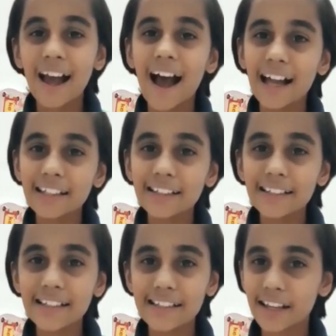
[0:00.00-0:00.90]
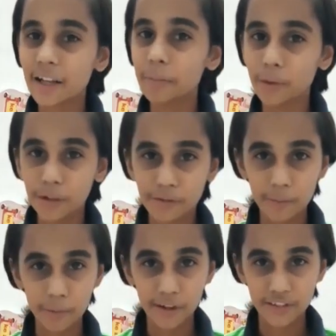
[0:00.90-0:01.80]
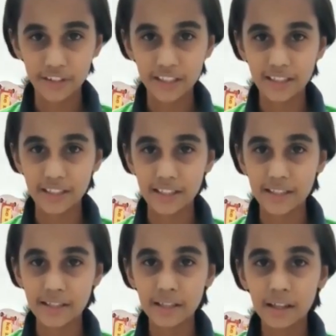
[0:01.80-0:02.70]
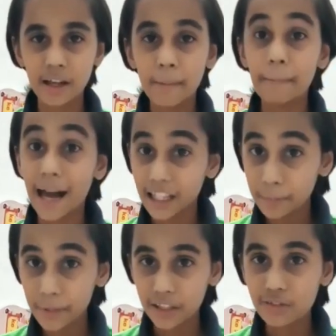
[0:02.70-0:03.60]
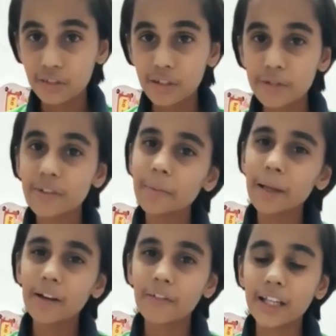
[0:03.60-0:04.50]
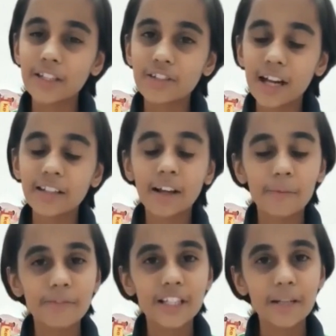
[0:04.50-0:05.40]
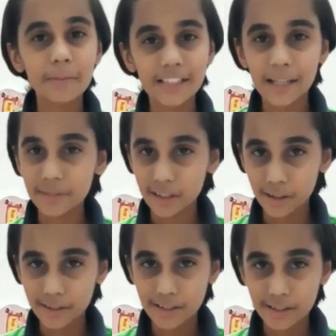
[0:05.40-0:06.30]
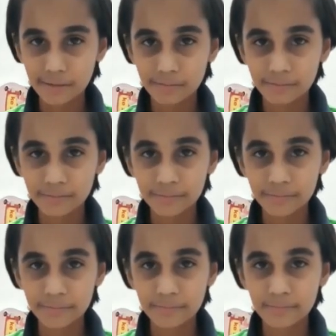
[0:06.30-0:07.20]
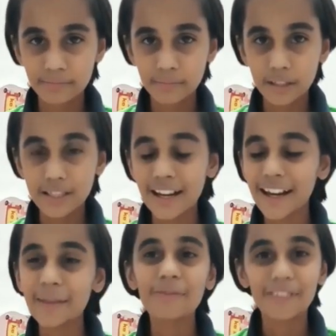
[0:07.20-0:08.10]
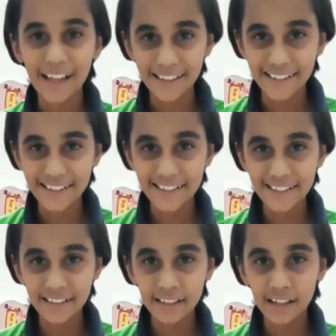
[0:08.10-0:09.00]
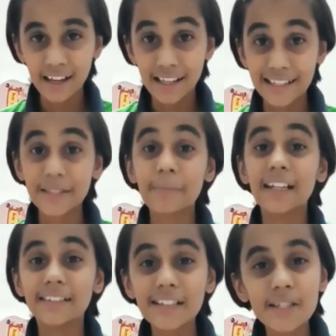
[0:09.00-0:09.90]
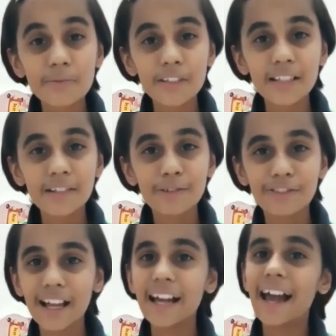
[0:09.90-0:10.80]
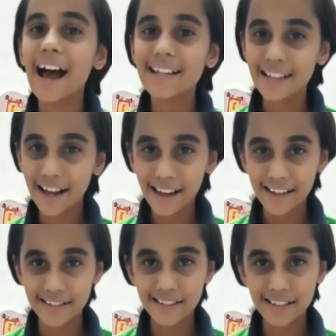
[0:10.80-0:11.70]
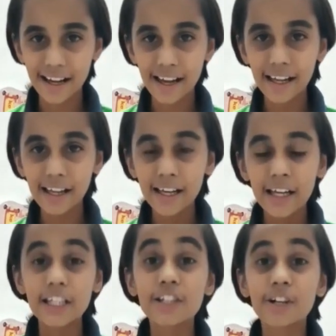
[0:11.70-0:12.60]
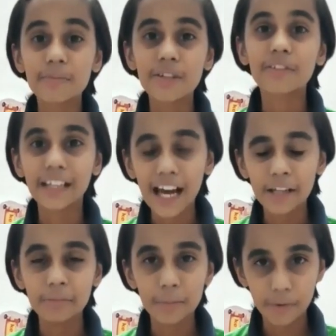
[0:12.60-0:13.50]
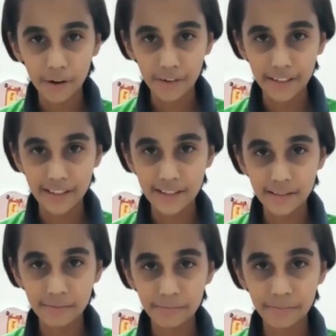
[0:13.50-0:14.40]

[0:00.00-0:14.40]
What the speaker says: Alan is an abode of opportunities. Backup lectures will be arranged at the comfortable time slots. Time flies. Let's make this one fly as high as the sky in terms of academic progress.